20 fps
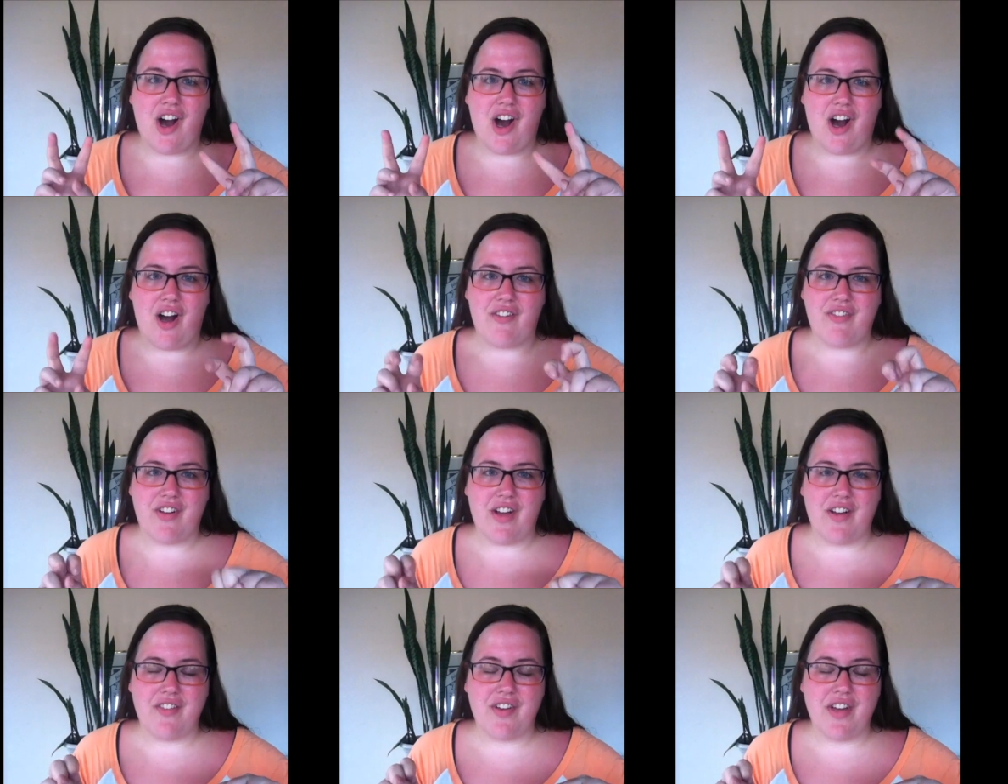
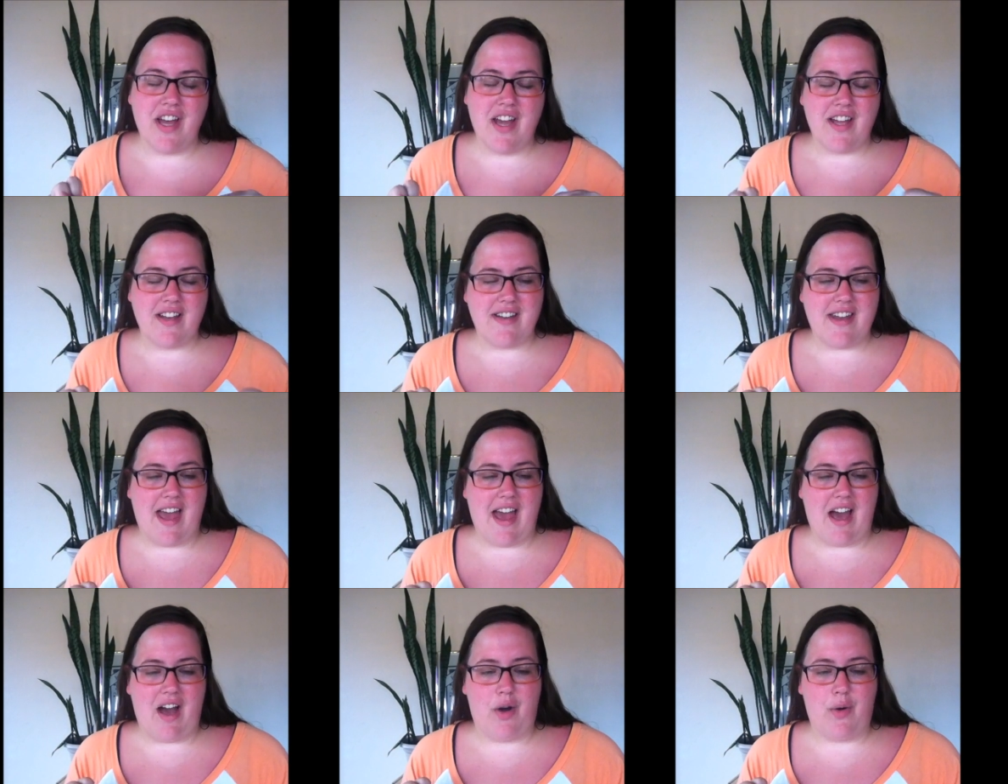off of.
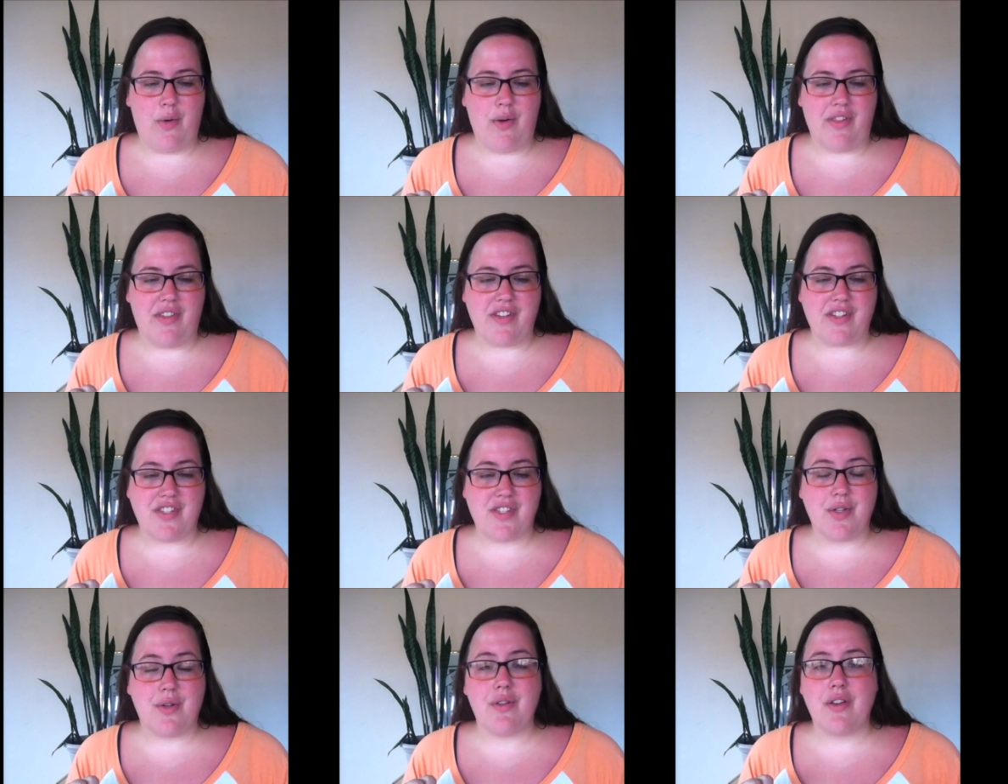Now, the
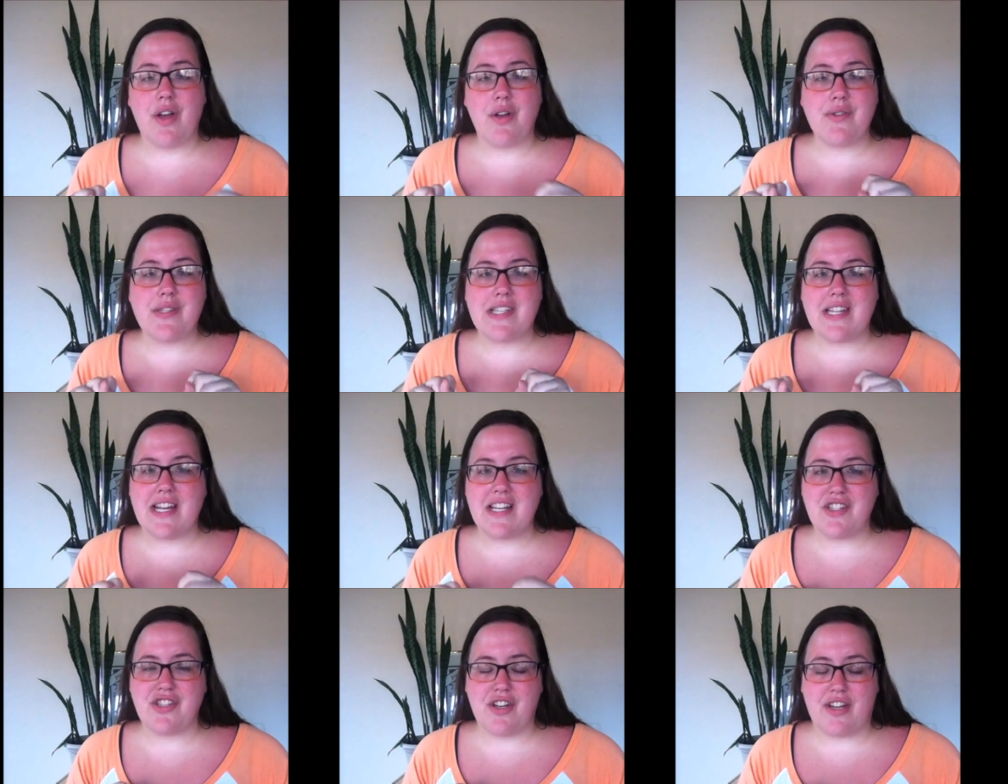student loans that
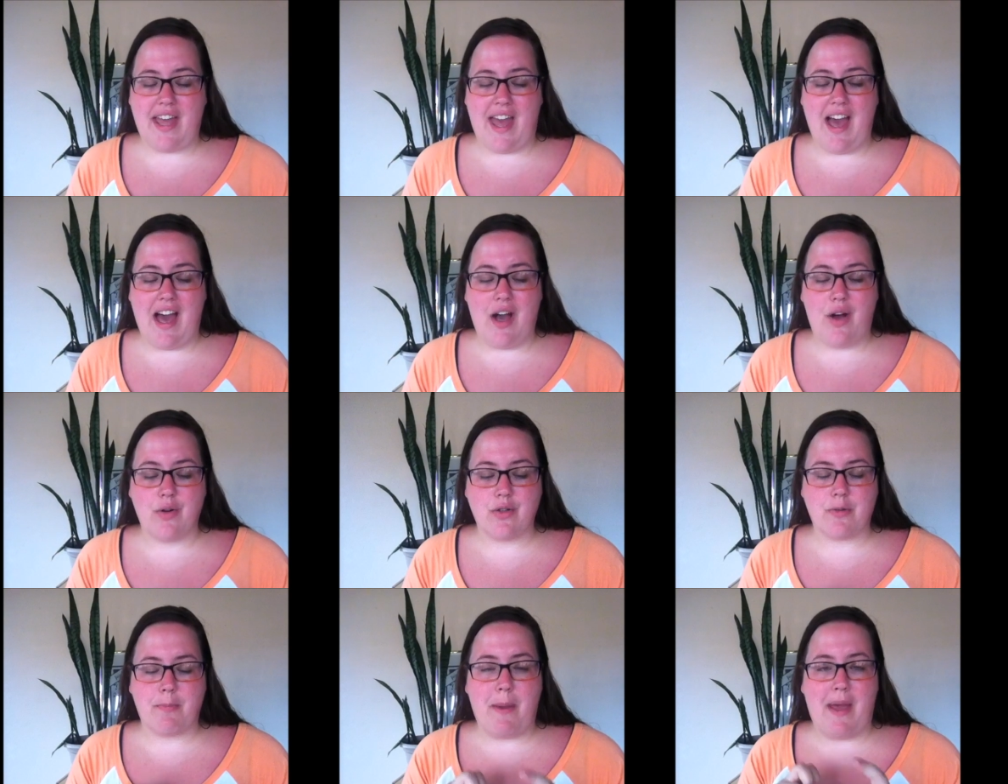I took
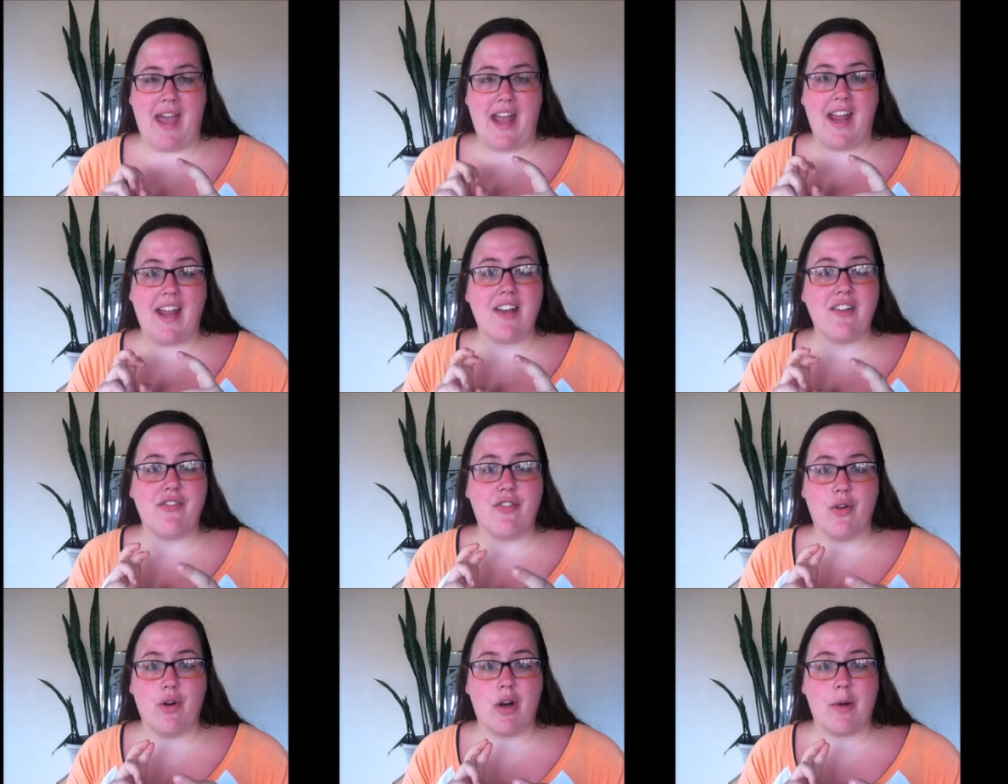out paid
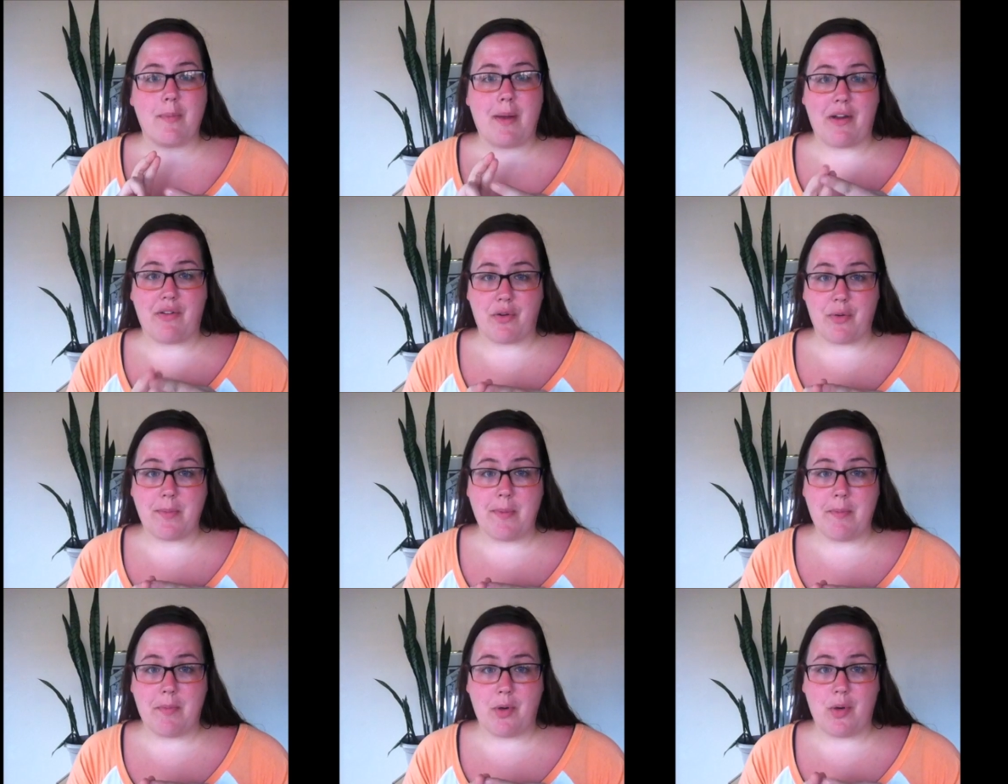for my
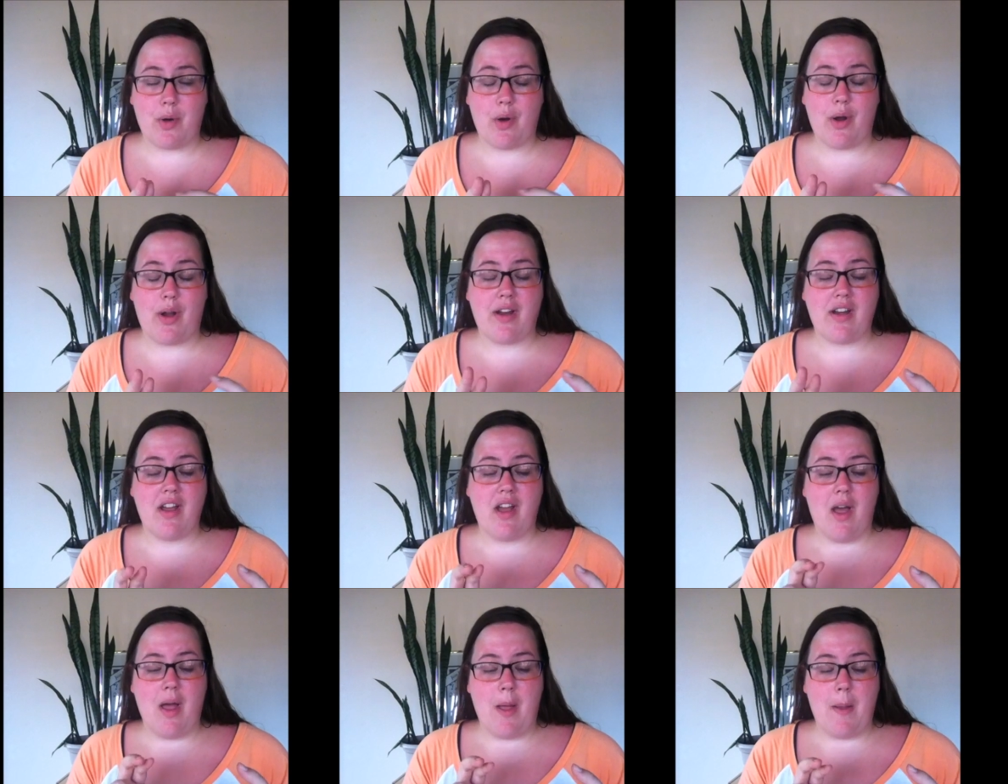room and
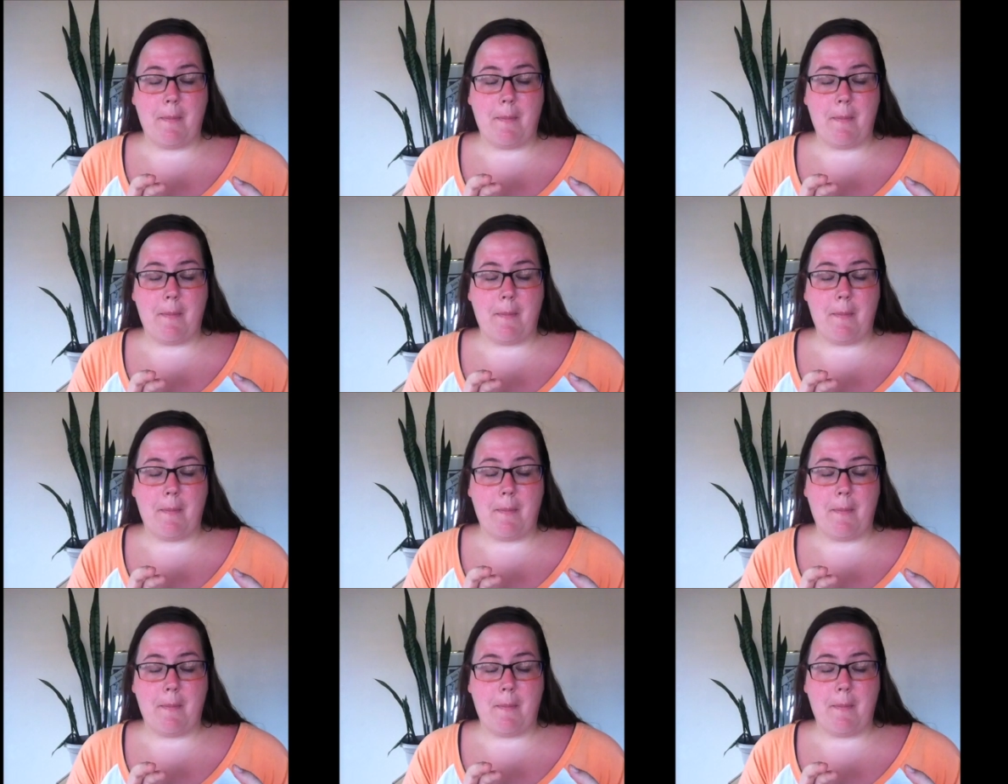board,